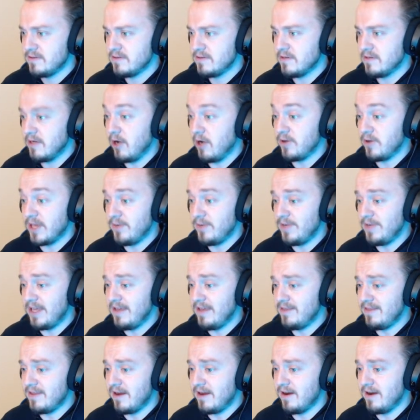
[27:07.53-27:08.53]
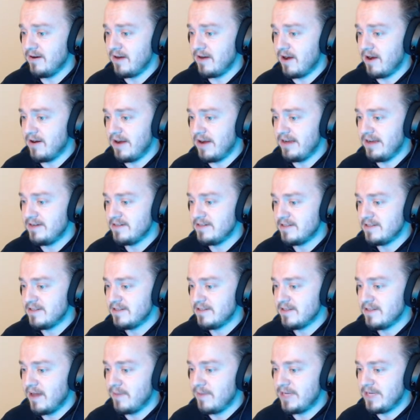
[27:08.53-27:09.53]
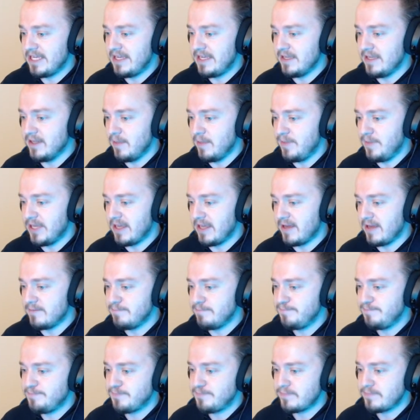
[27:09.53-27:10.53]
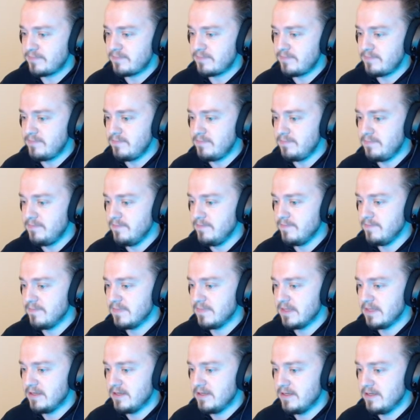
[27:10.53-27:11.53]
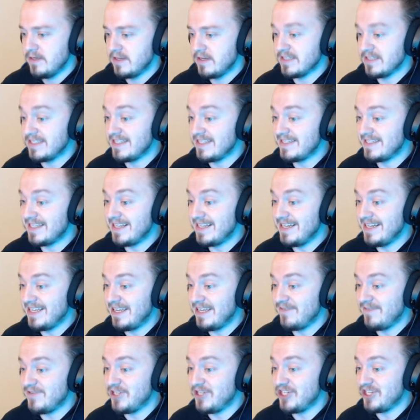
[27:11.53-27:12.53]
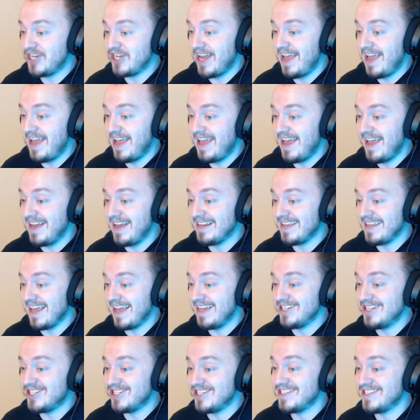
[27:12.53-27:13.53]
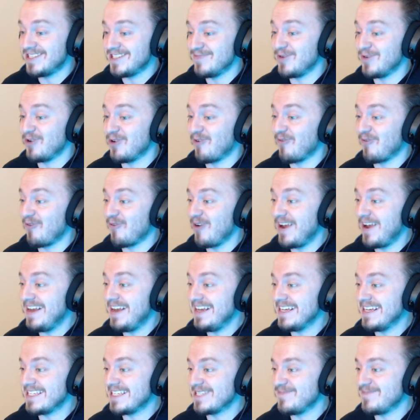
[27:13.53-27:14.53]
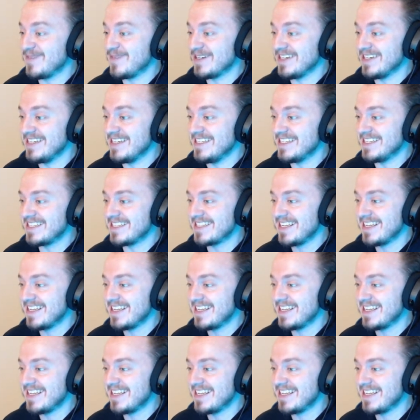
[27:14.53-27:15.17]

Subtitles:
Okay, we hit there. All right. I'm going to heal up again. Because this is going to give Jay and Kenshin some great experience.